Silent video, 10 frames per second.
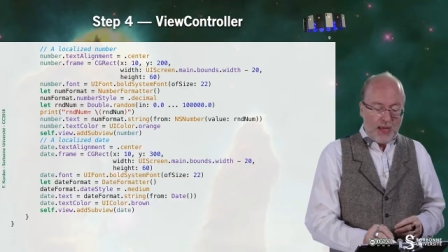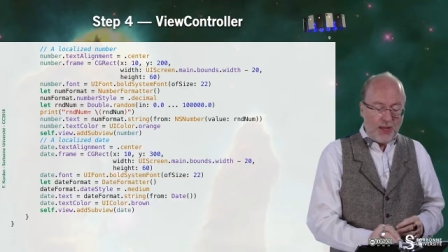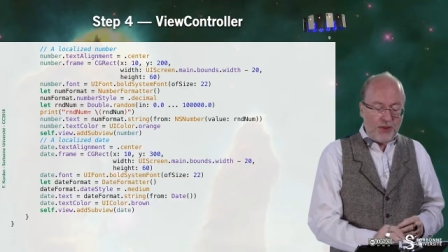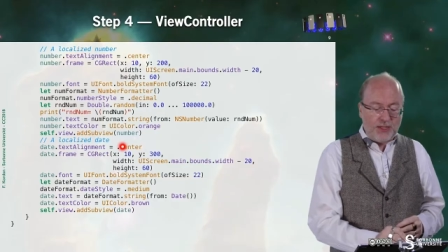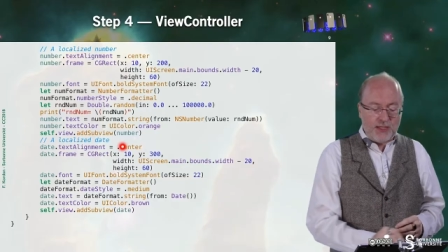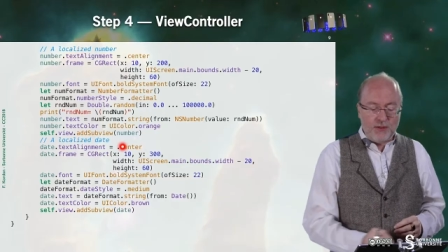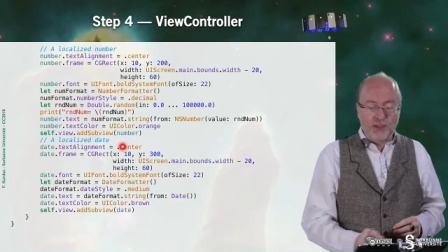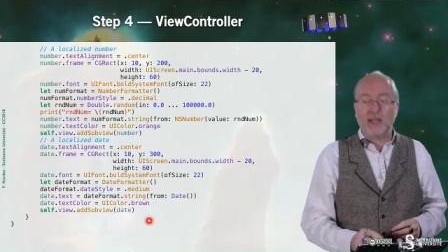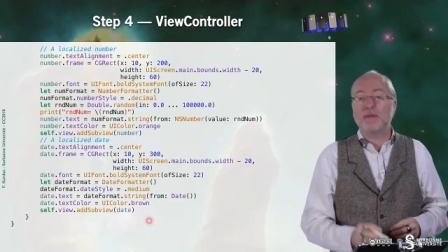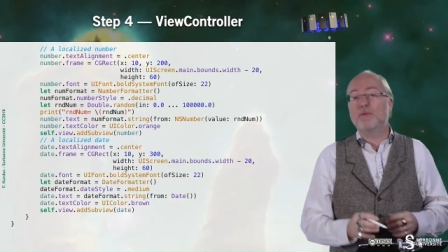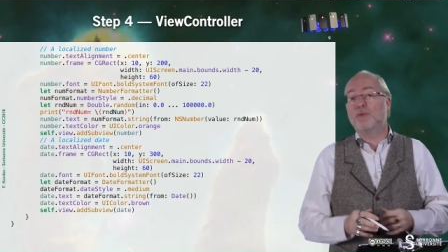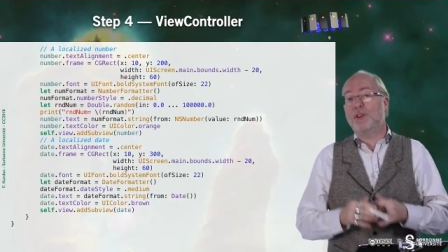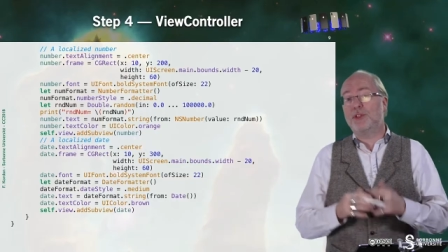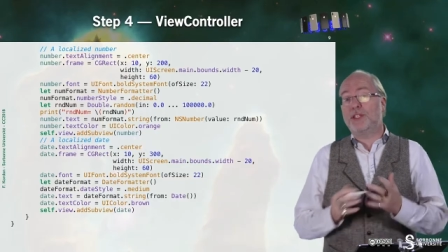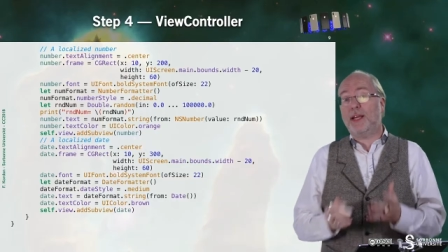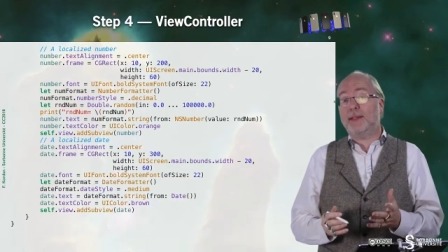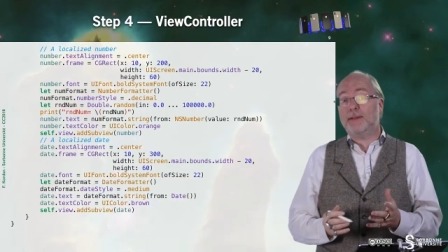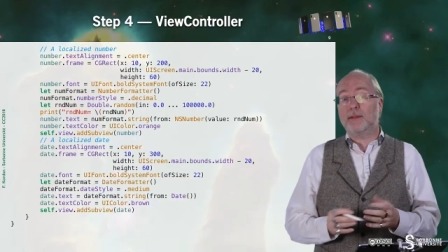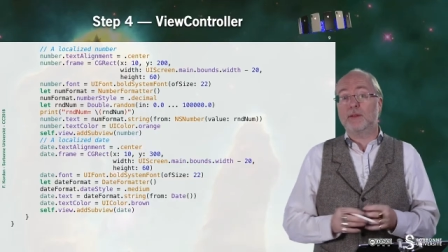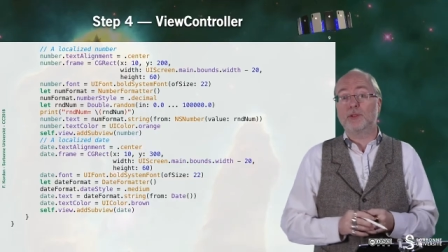And this is the same with the
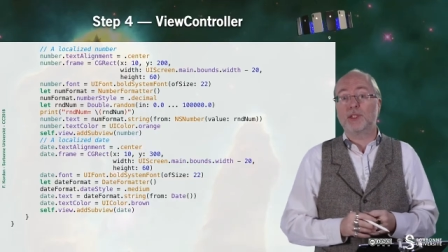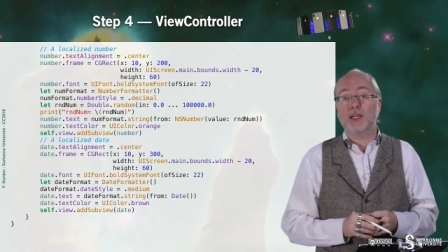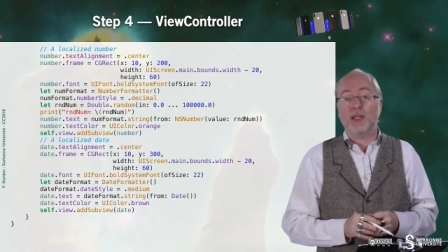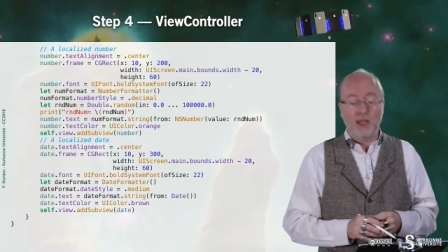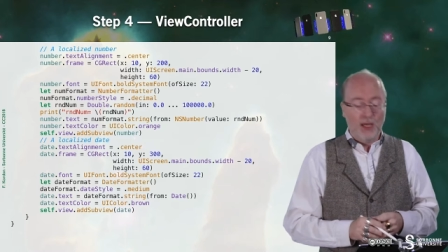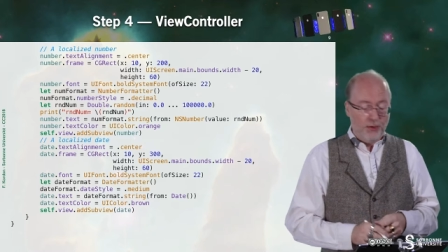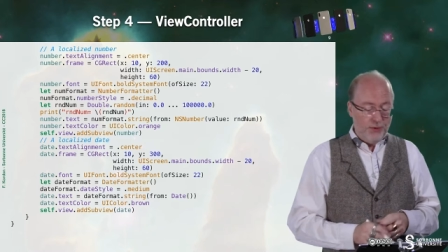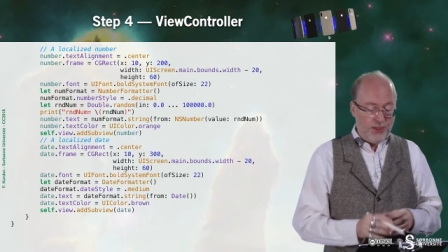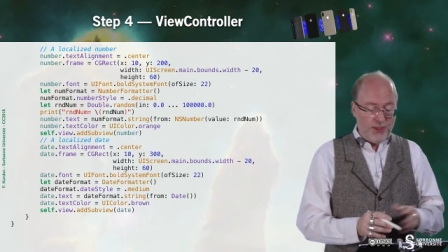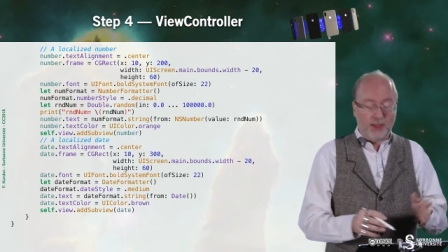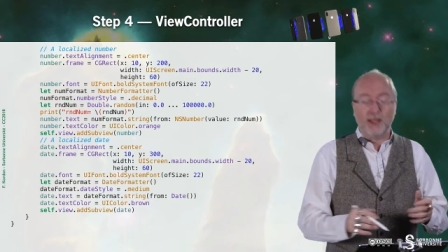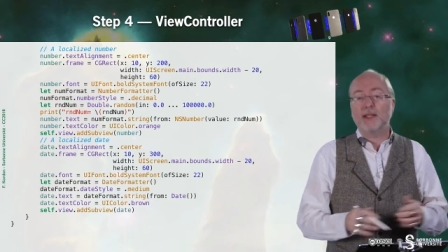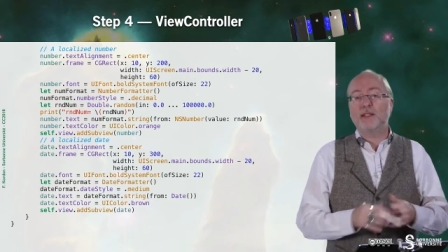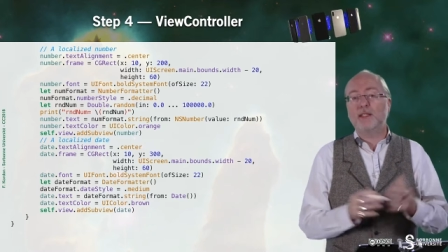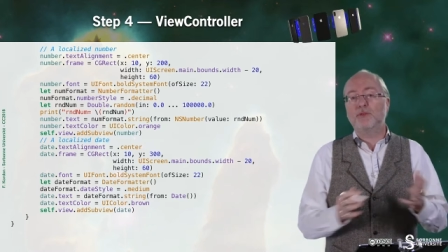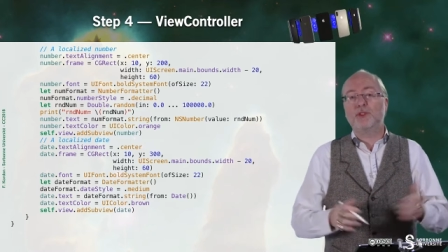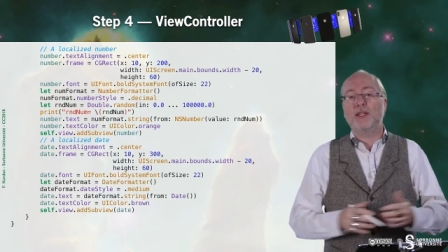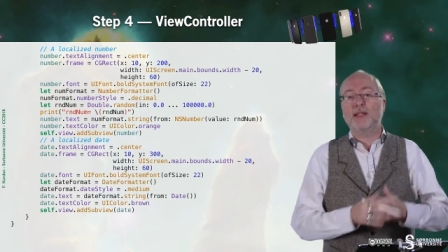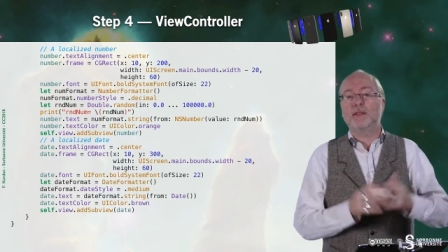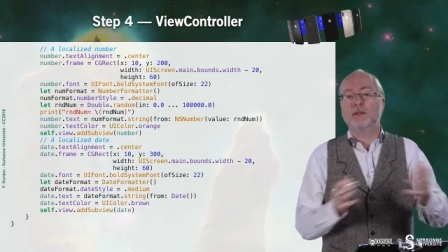date, okay? You see that I retrieve a
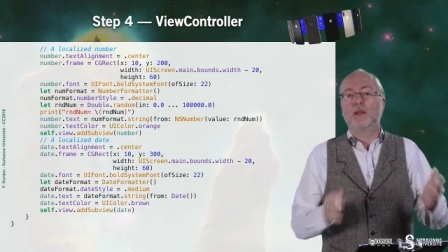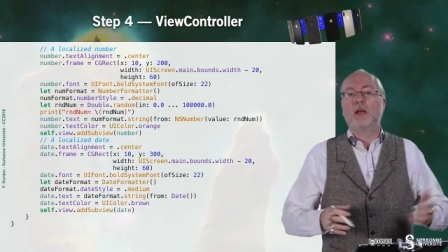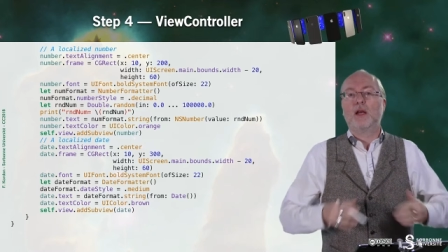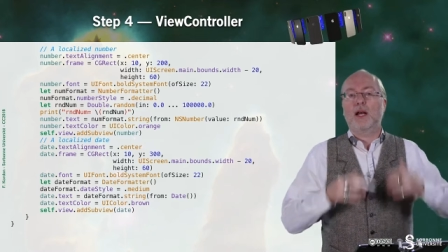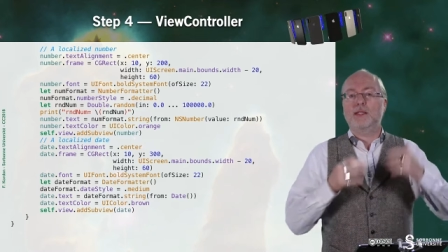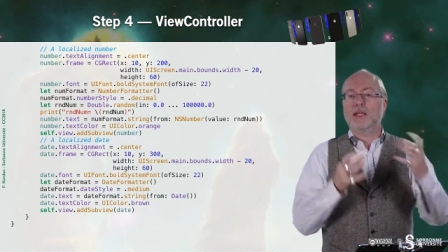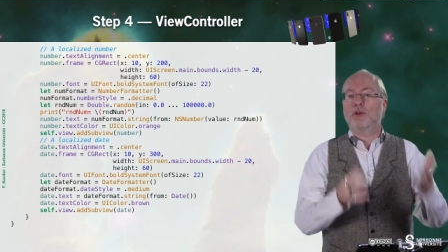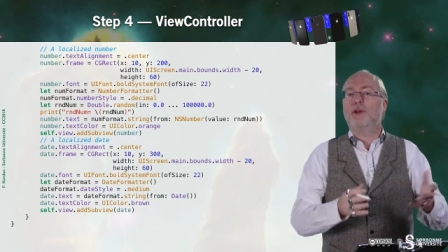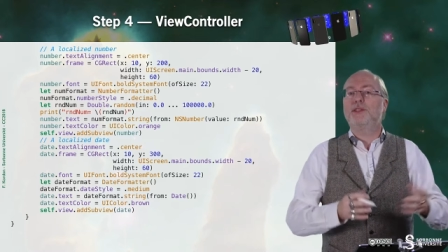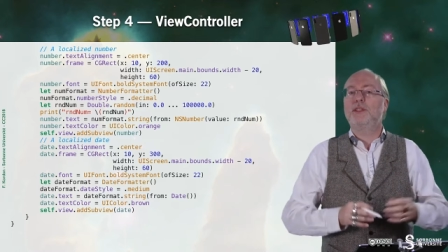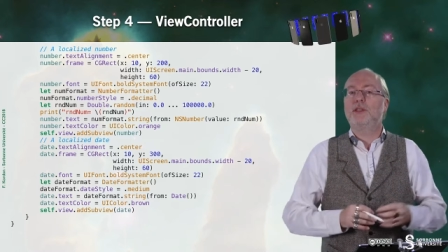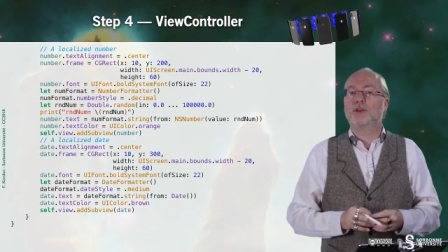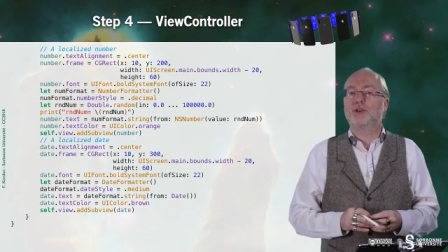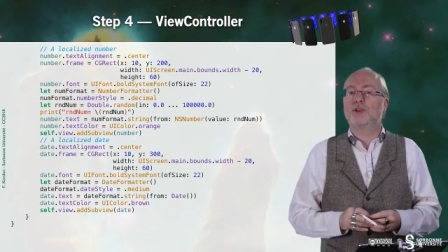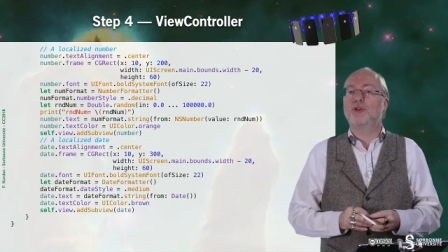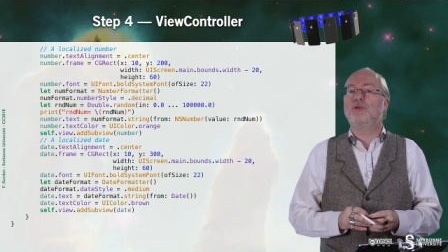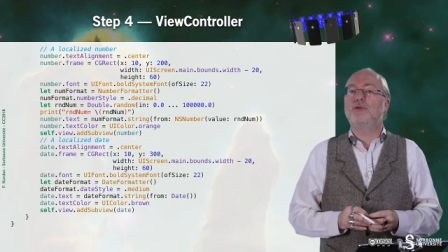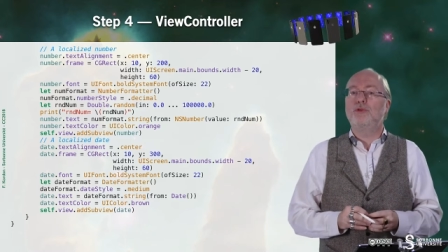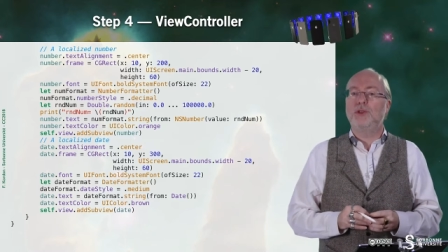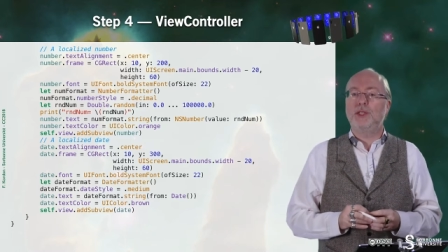date uh, as I already uh, show
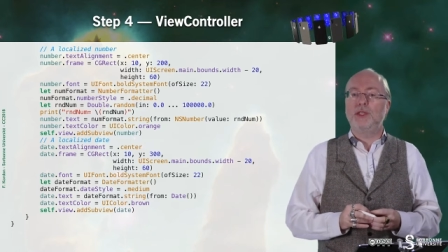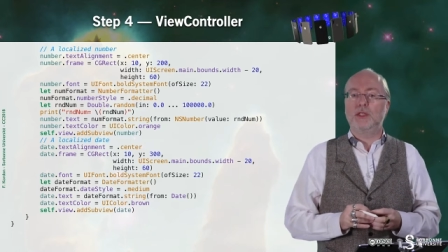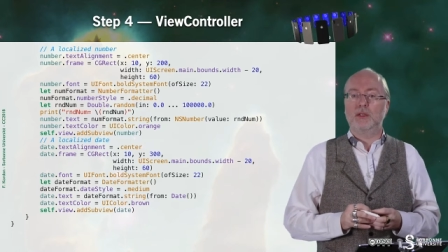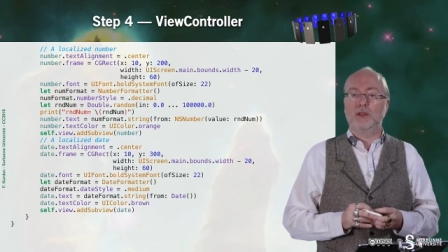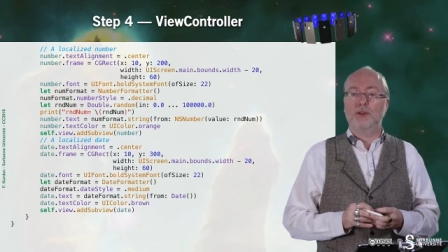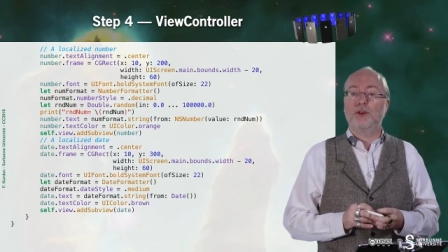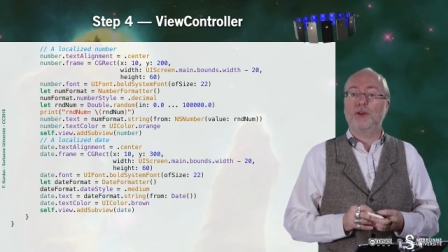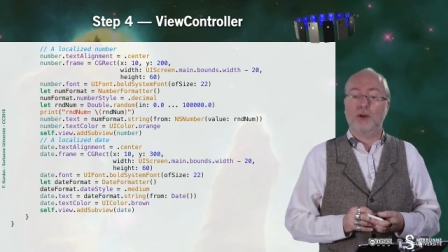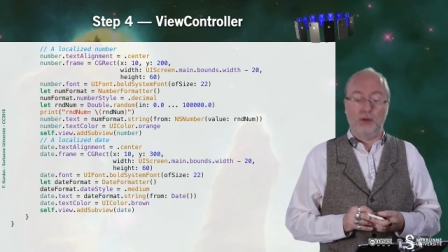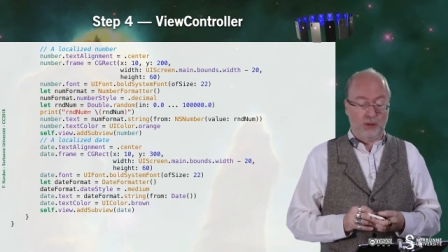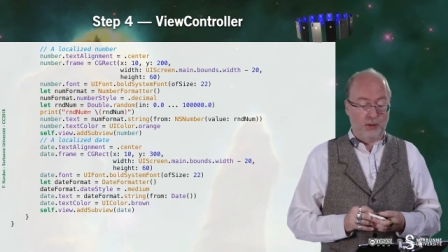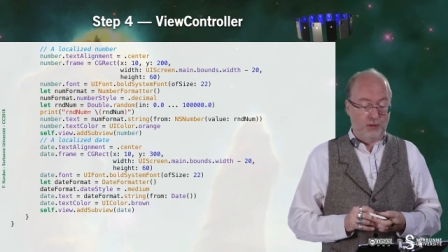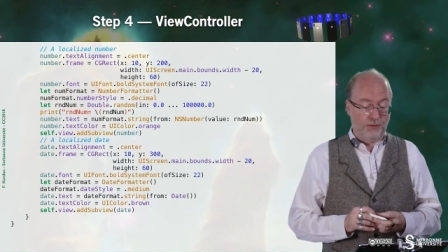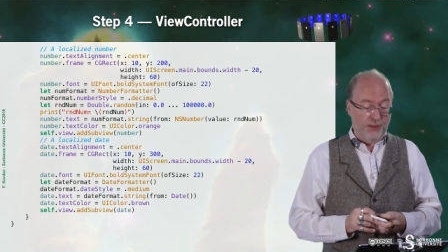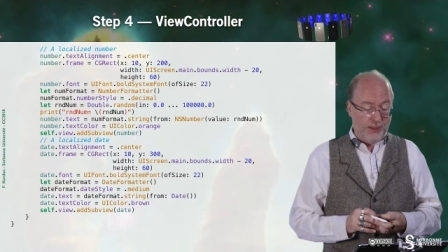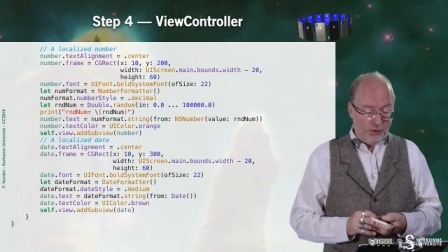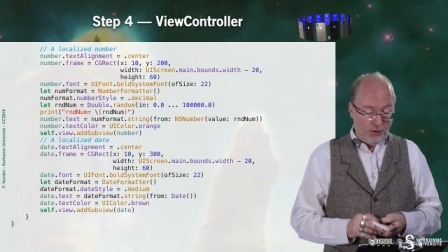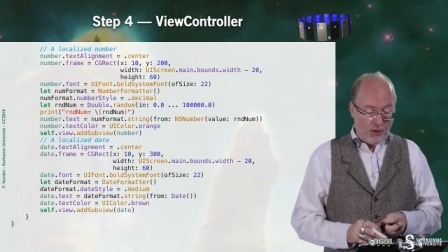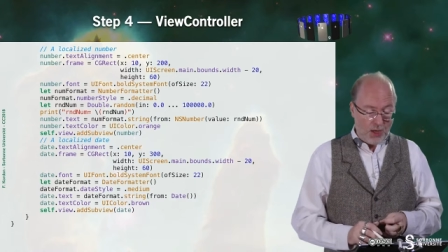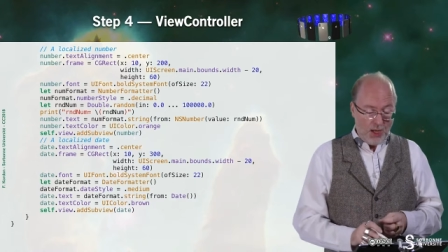you in another uh,
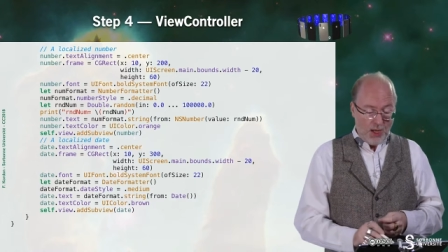video.